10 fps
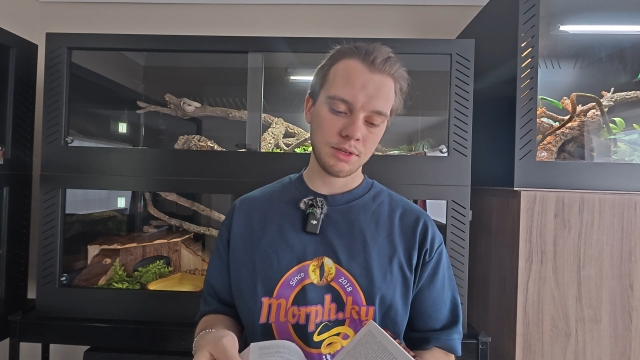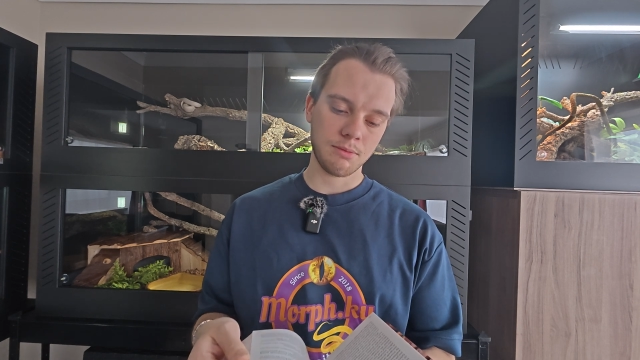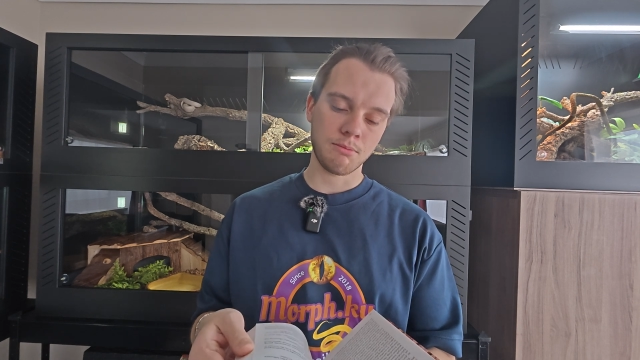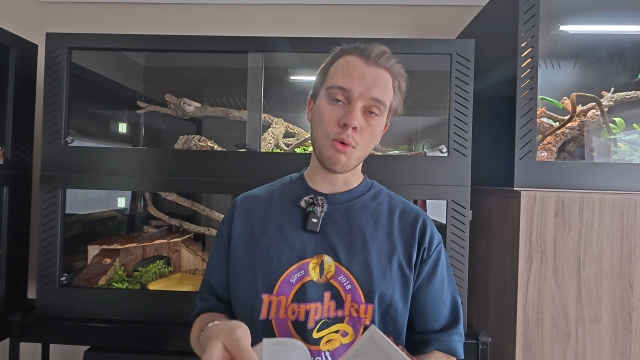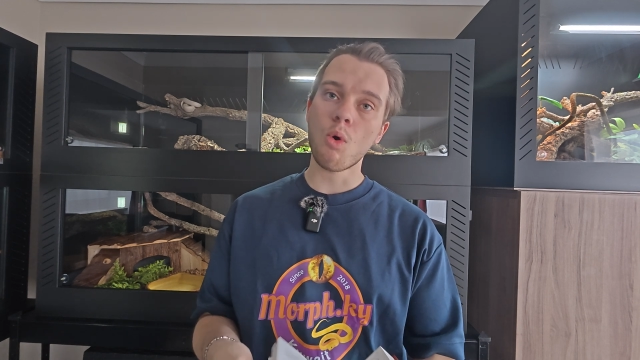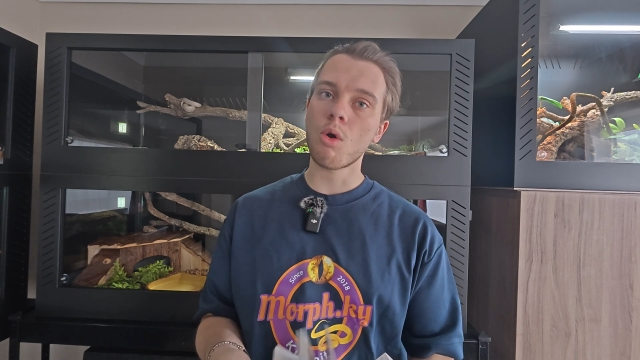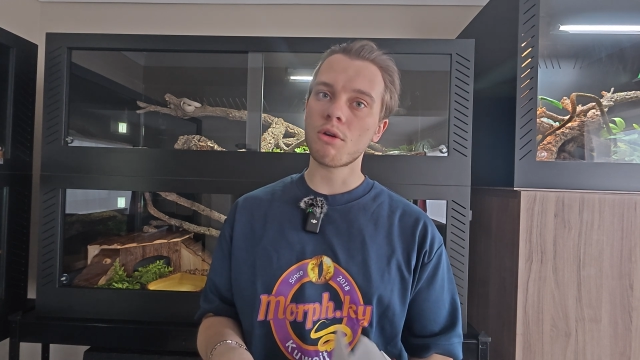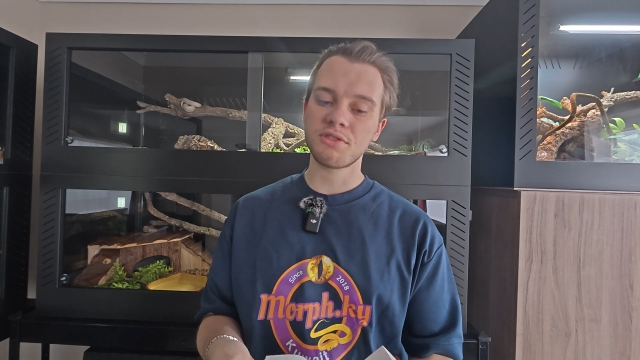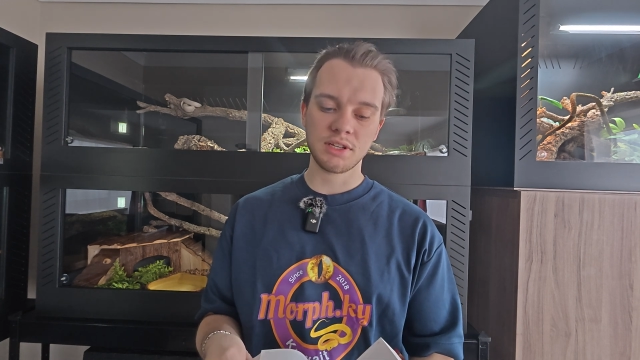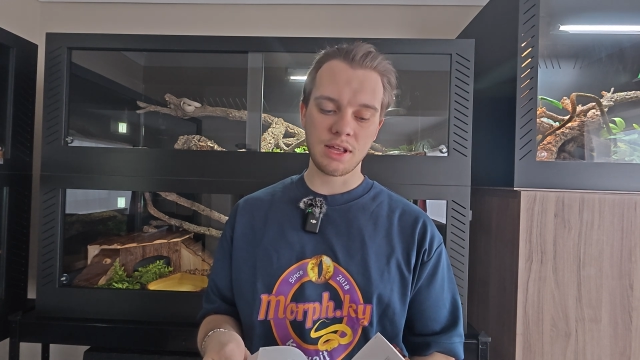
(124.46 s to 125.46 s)

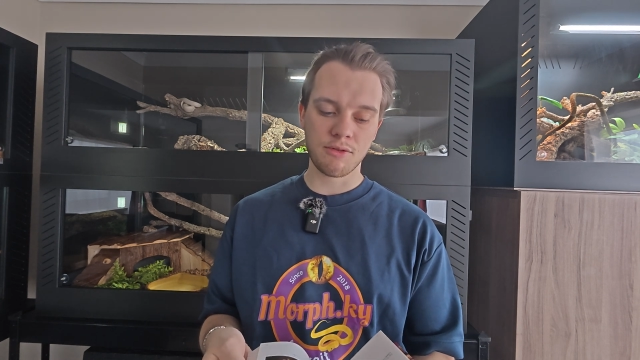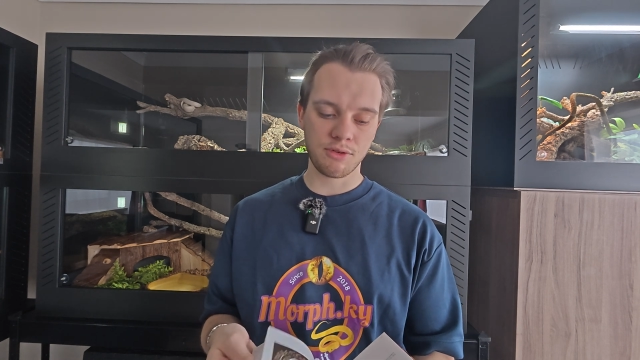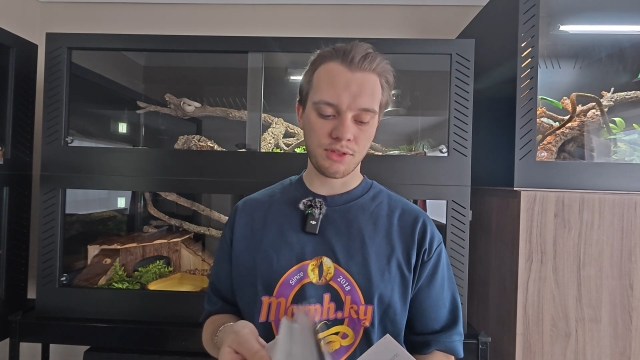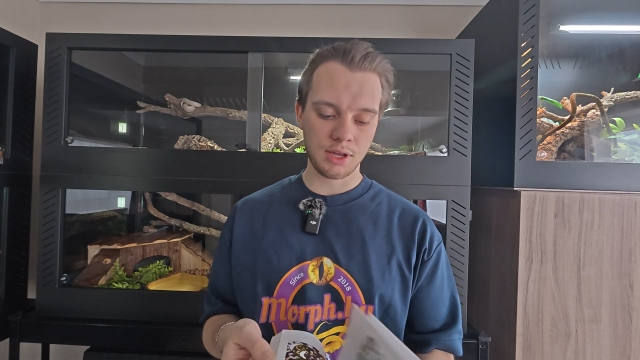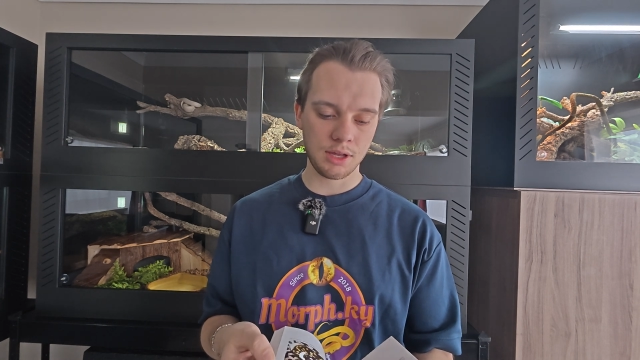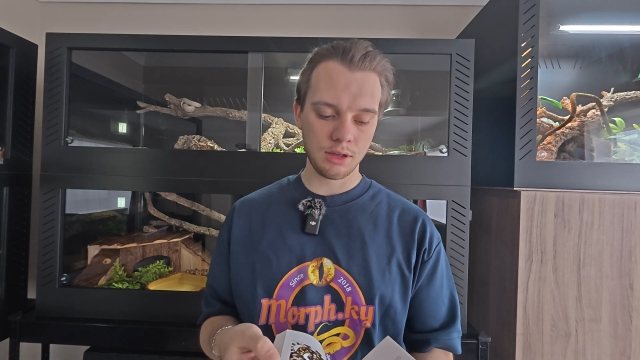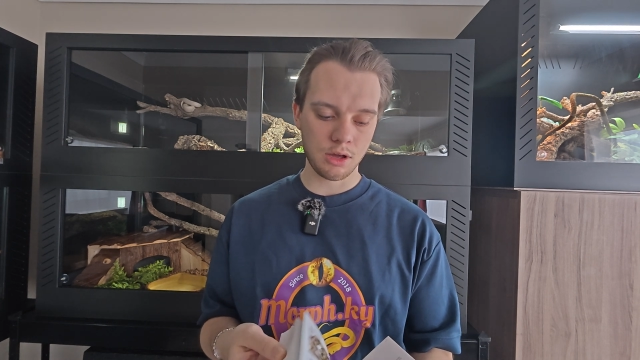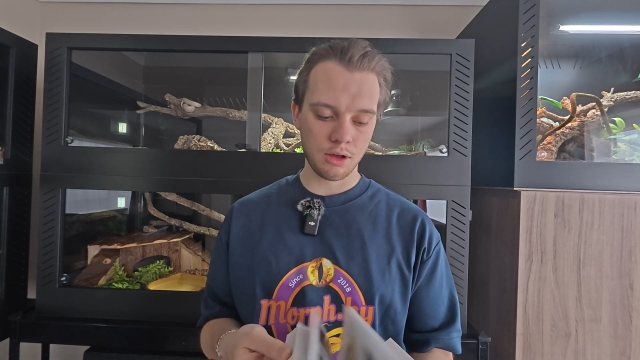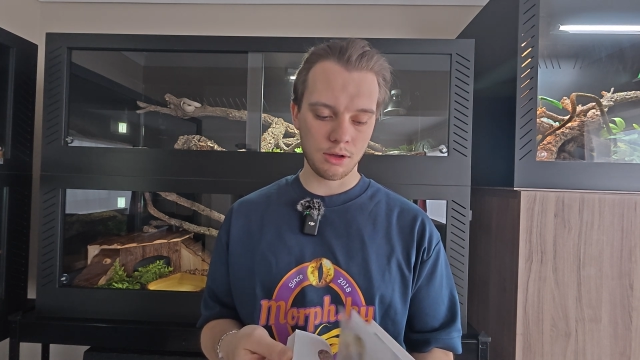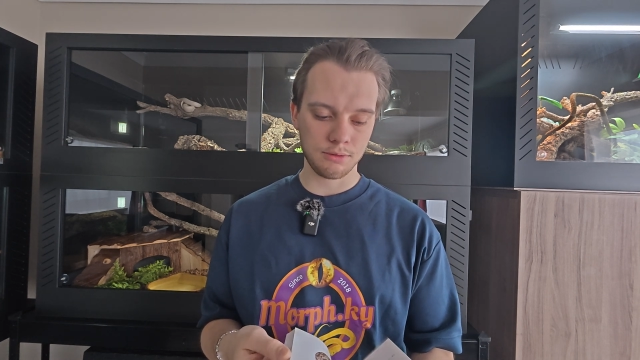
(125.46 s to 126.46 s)
morphs and everything
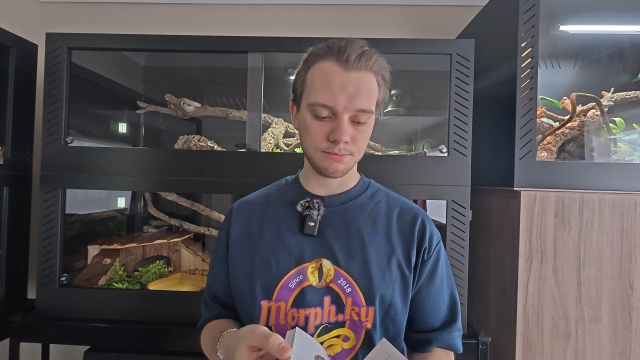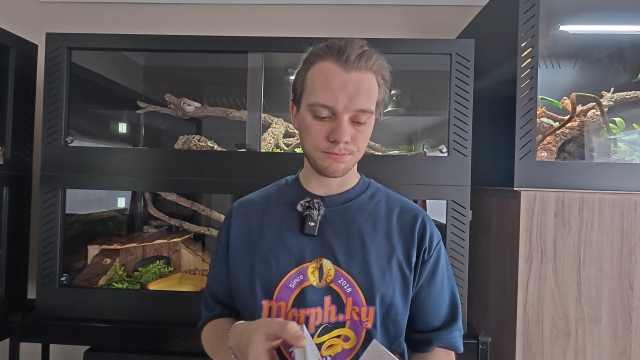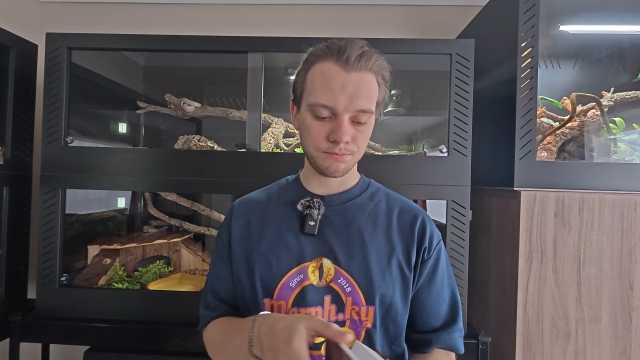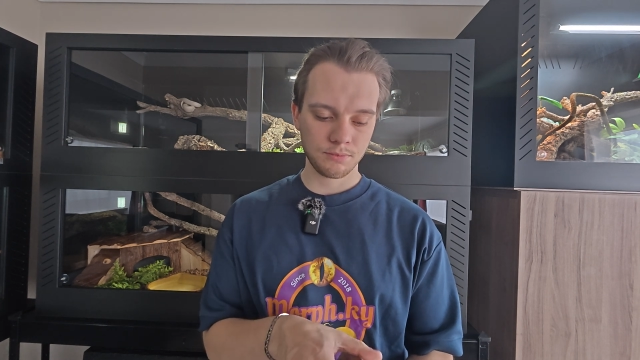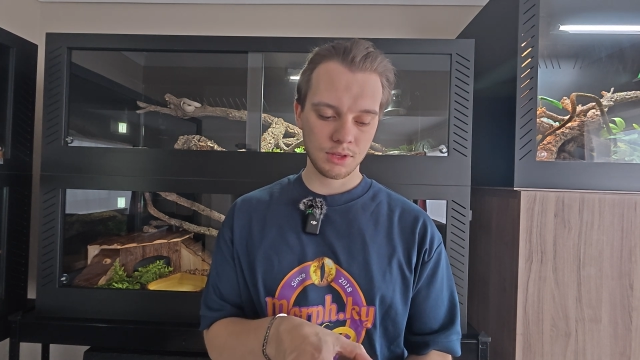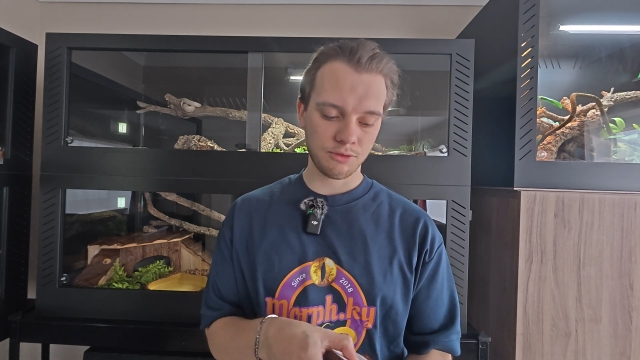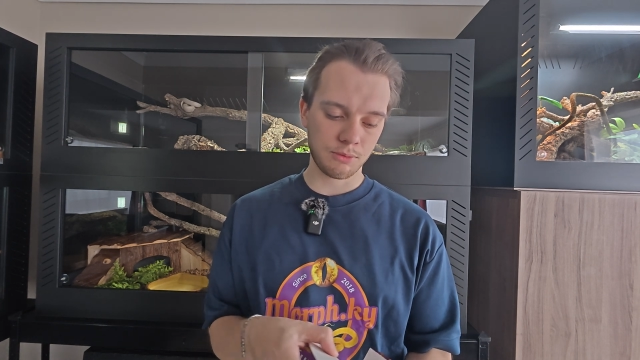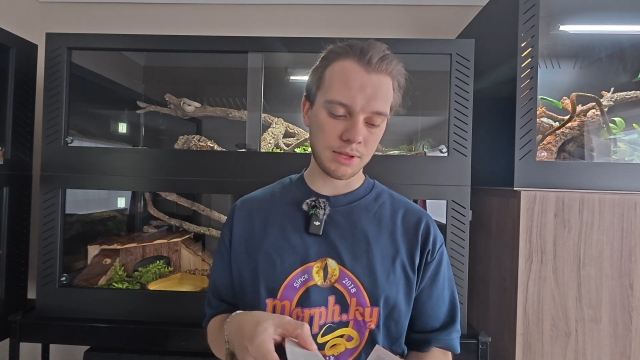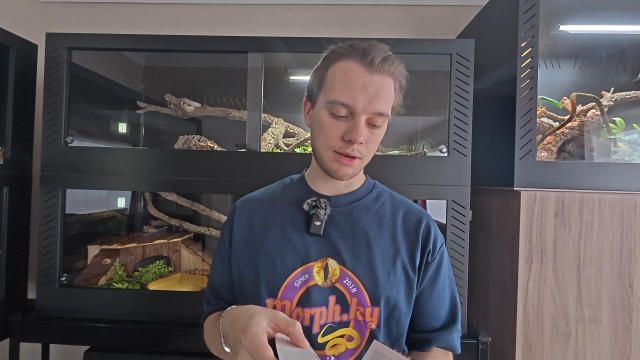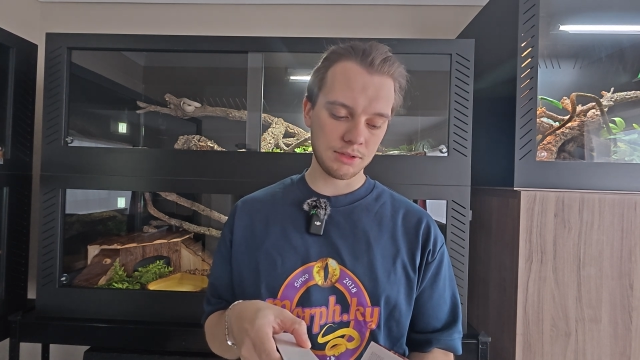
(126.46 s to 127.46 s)
from that.